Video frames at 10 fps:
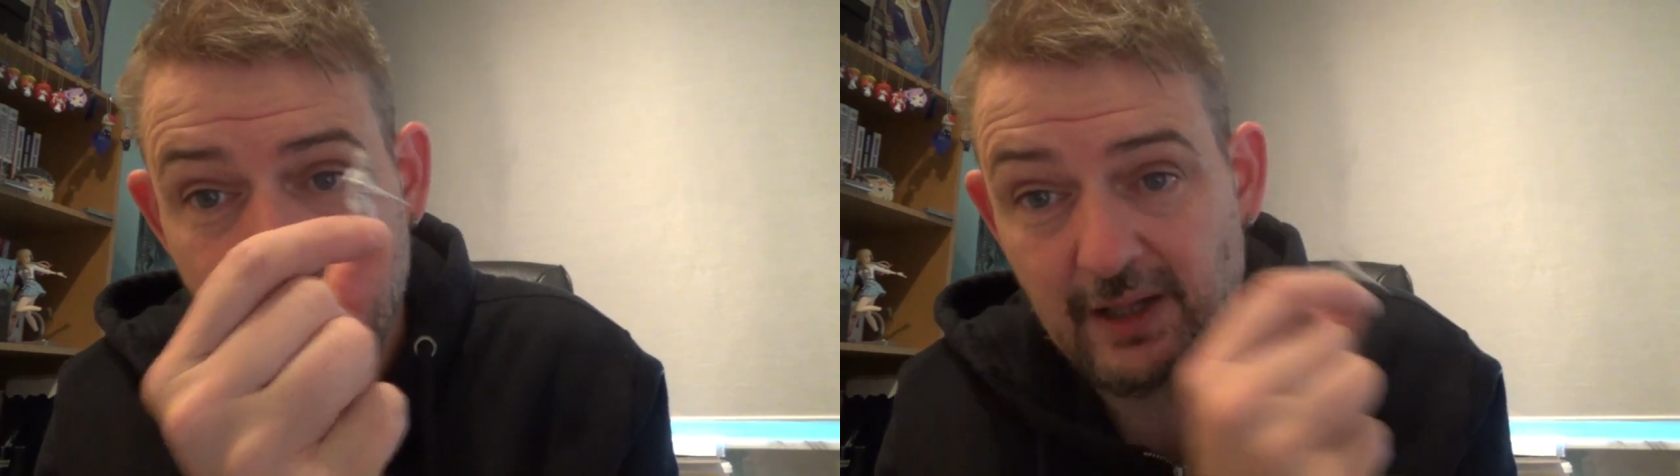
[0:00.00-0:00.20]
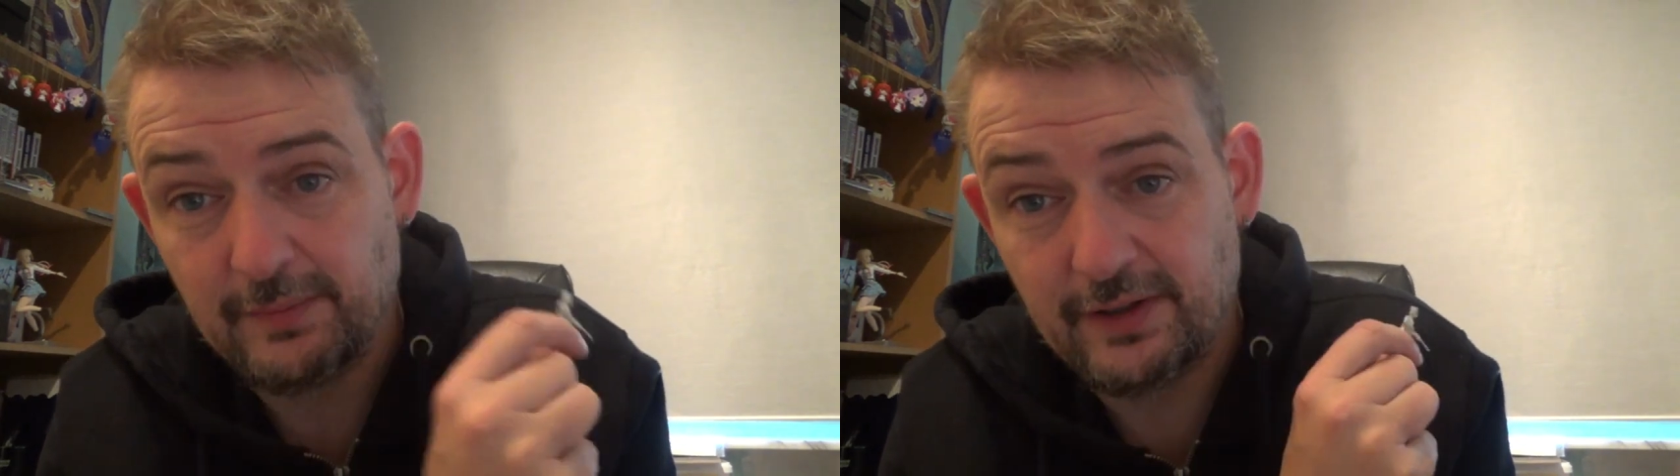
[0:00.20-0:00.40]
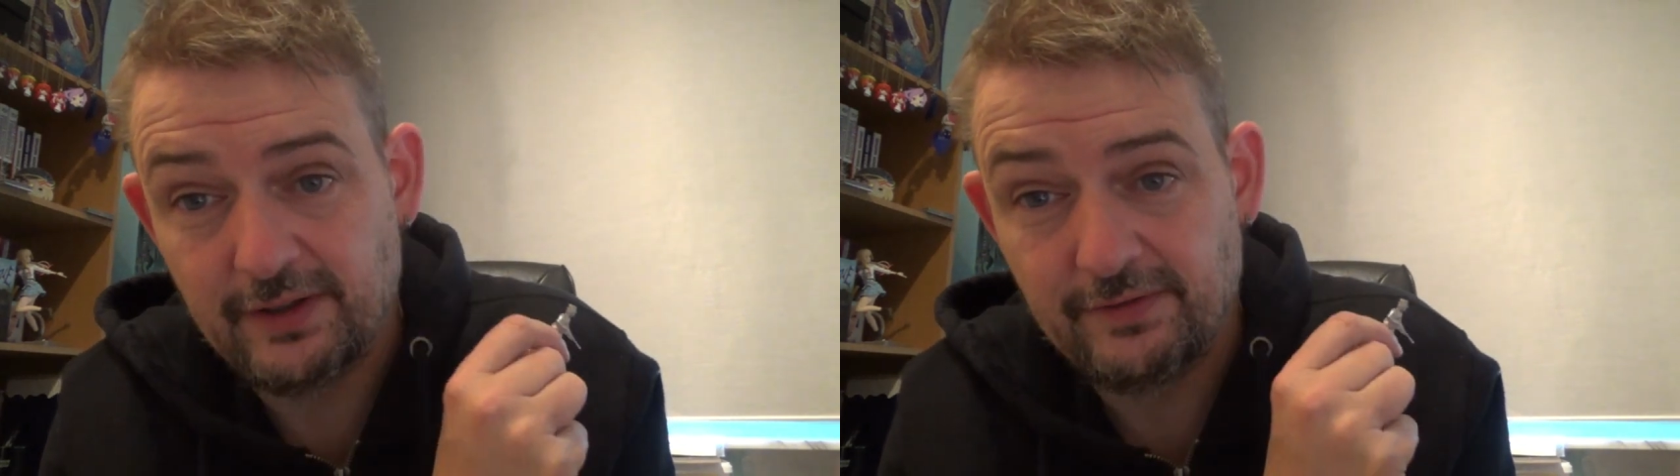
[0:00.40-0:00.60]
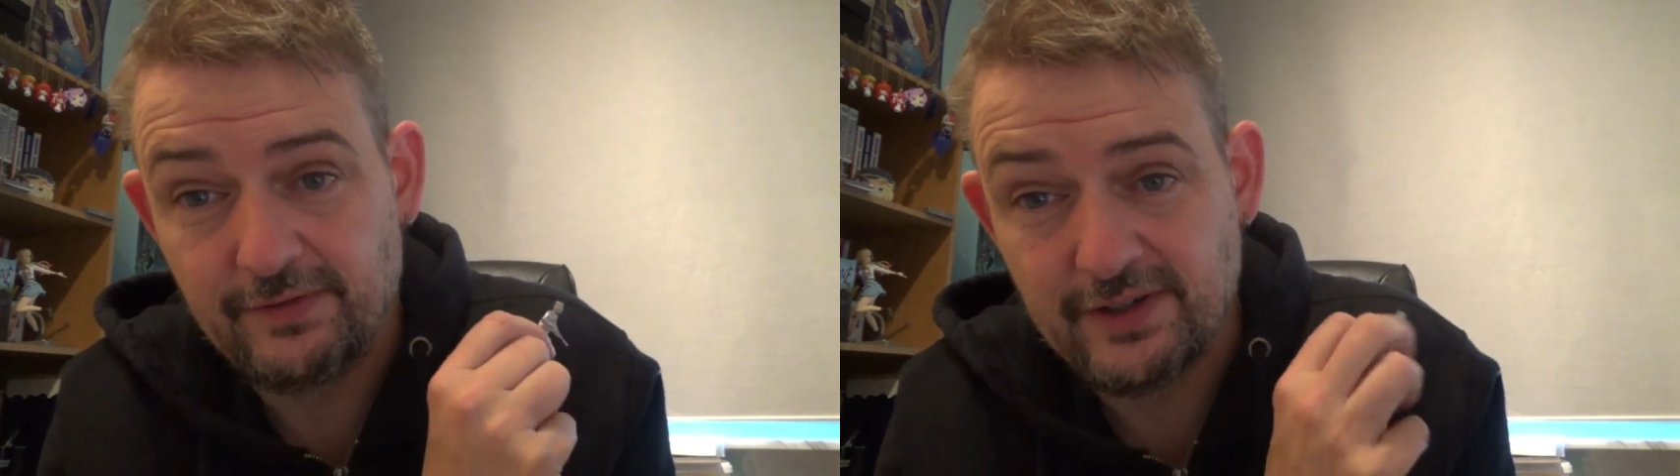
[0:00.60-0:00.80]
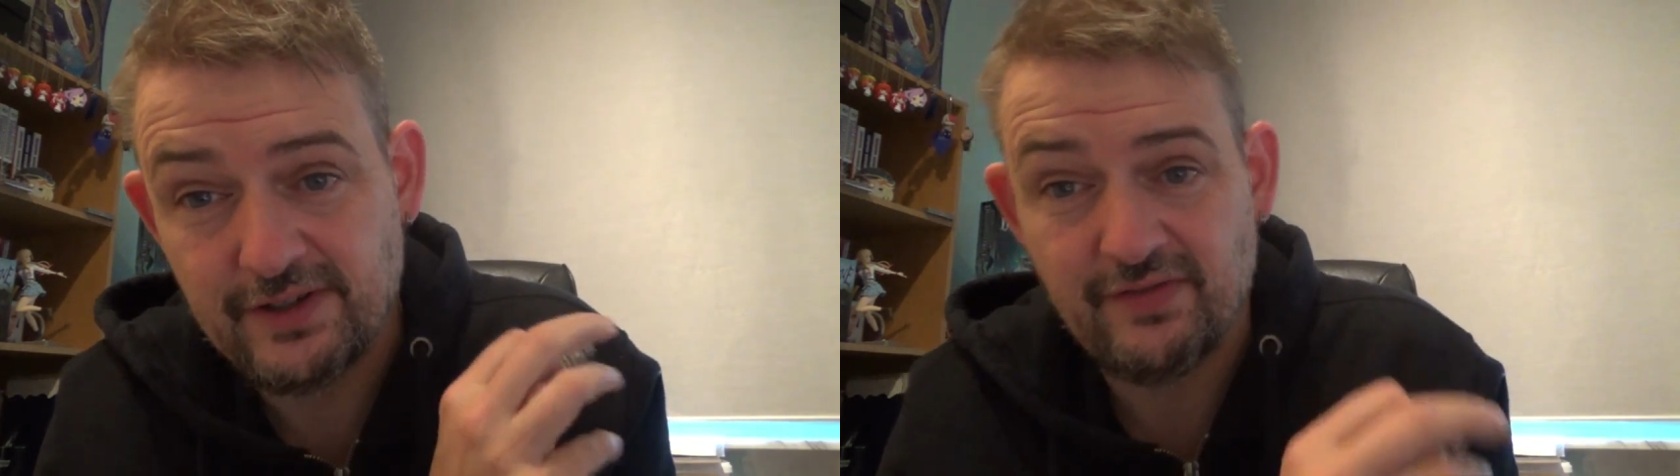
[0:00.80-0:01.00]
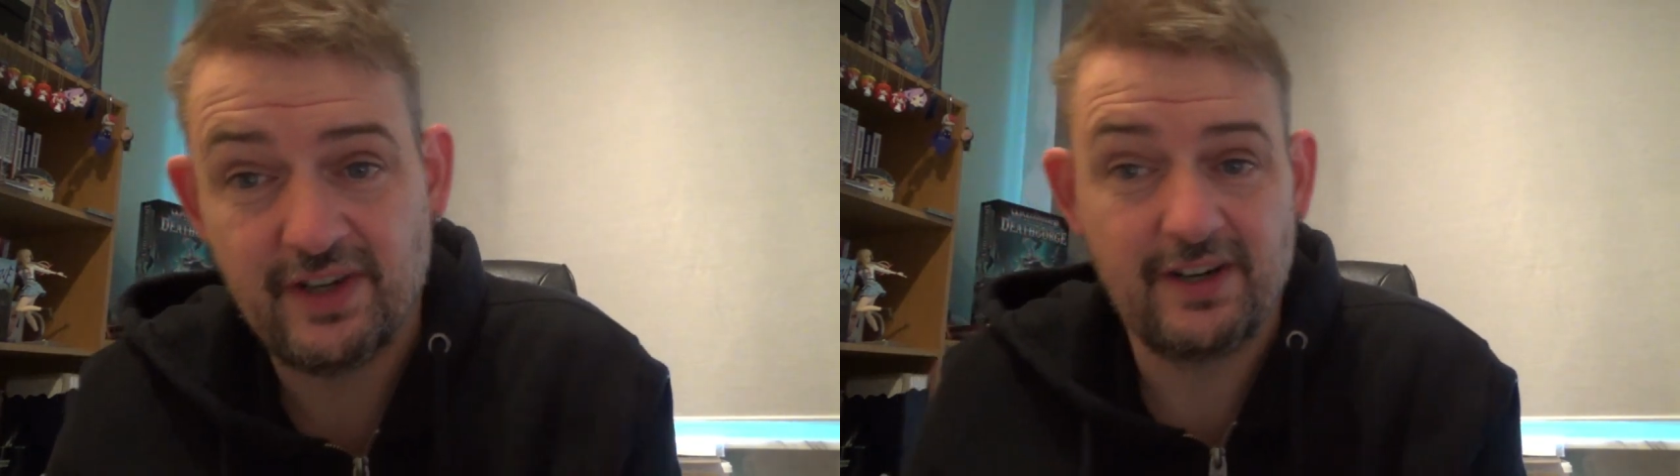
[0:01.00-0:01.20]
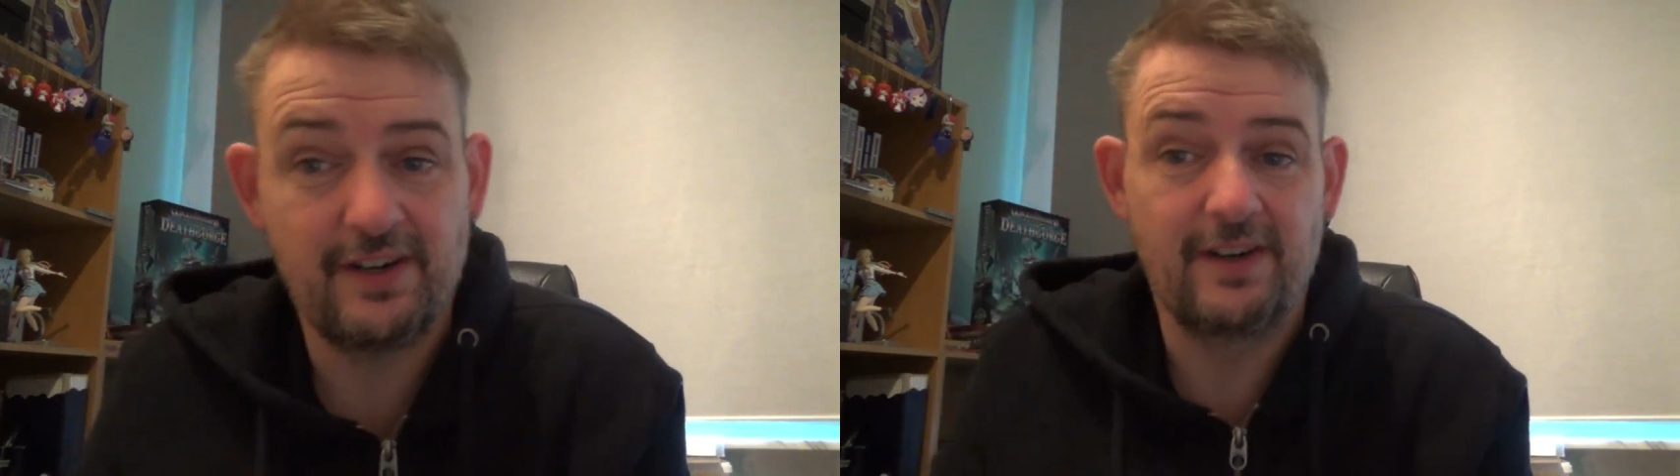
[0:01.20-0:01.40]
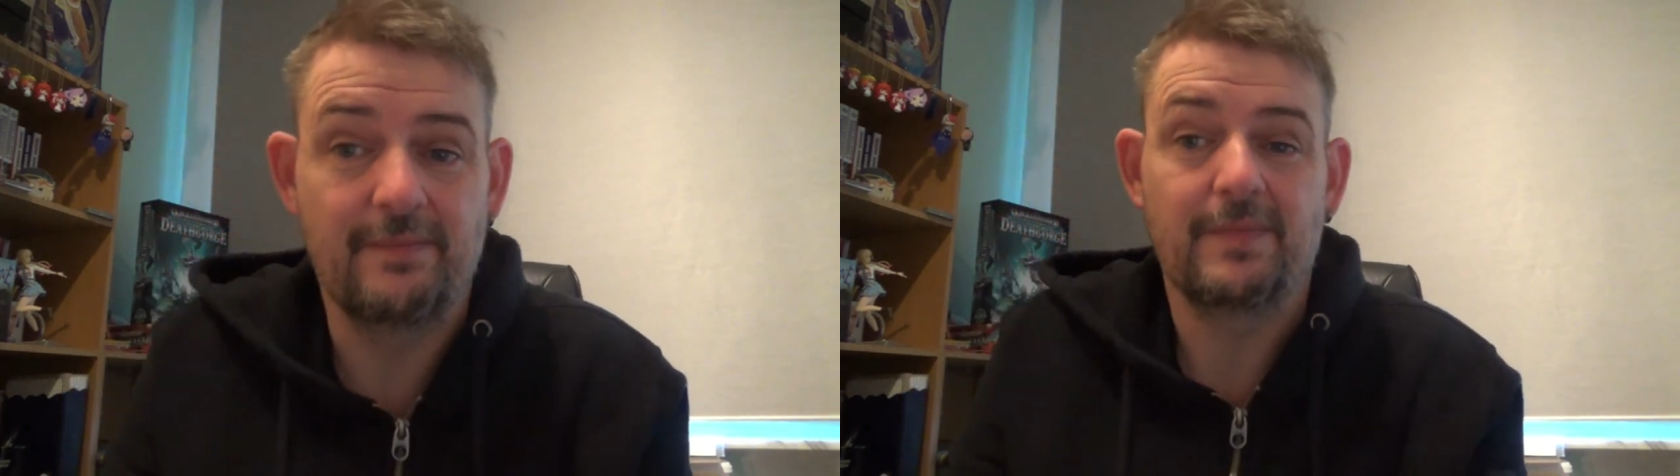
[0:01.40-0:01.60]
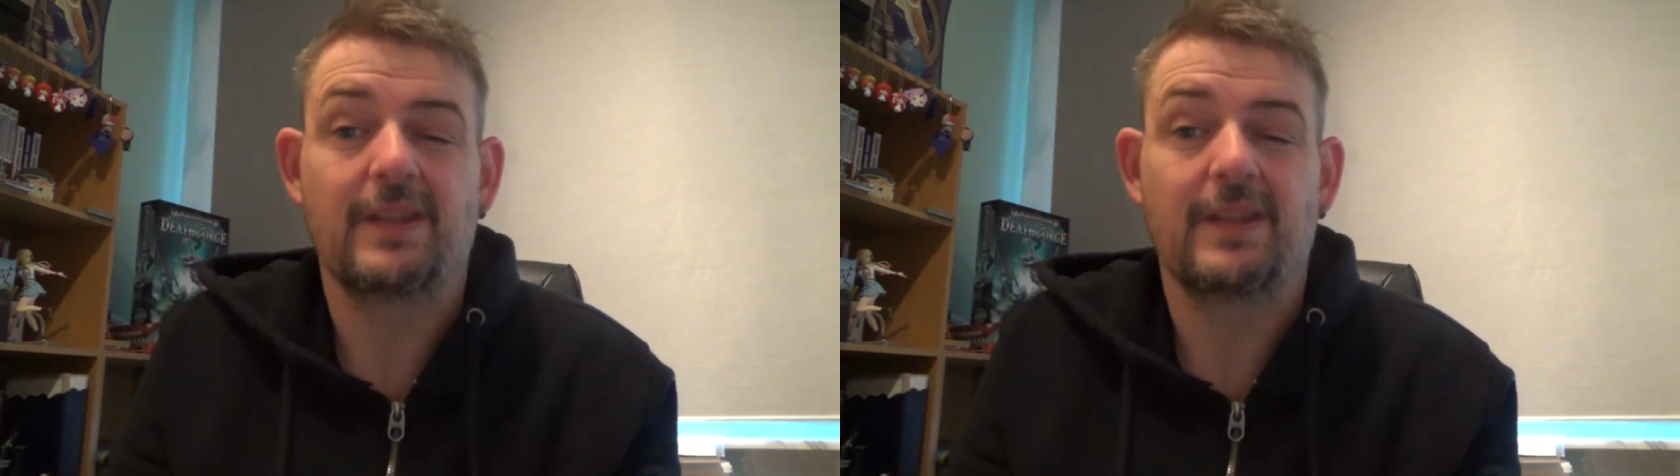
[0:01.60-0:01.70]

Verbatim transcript: Albert I figure.